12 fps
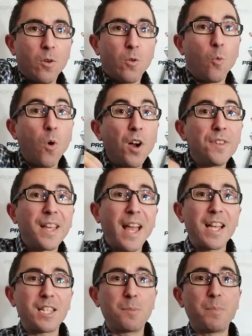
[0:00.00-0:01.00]
One
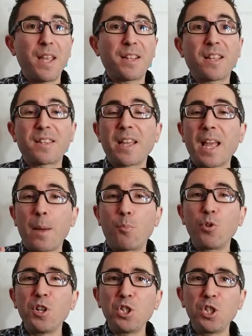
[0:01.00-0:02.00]
aspect that I
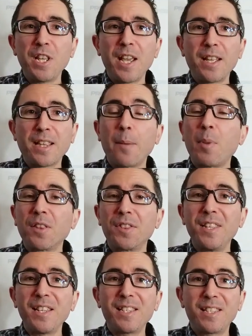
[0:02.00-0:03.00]
appreciate about
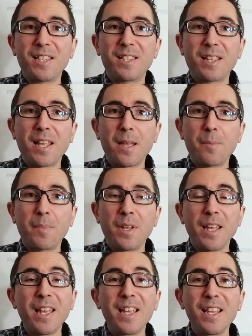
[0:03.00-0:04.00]
this system
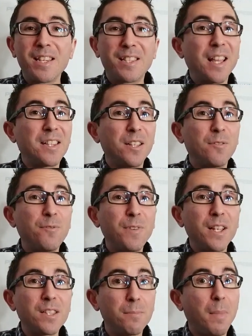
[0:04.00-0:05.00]
is that it
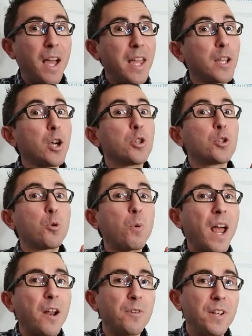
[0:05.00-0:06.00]
fits my
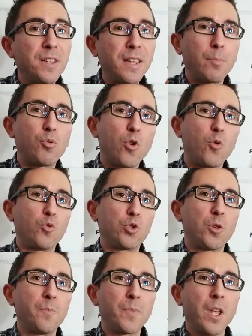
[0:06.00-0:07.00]
contrarian approach,
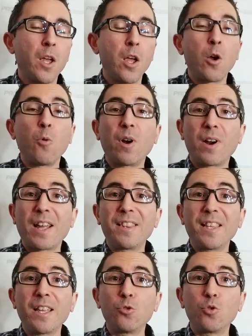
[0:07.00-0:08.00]
where I
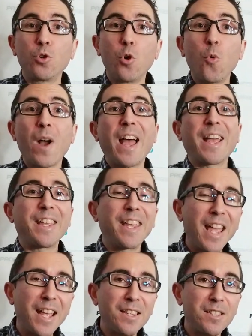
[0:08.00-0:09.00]
tend to go
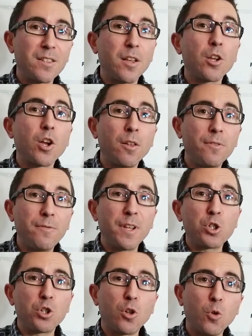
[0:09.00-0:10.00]
against
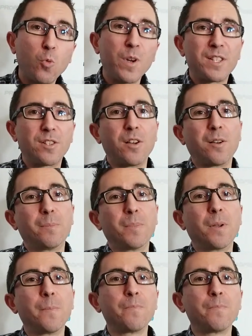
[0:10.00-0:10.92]
conventional wisdom.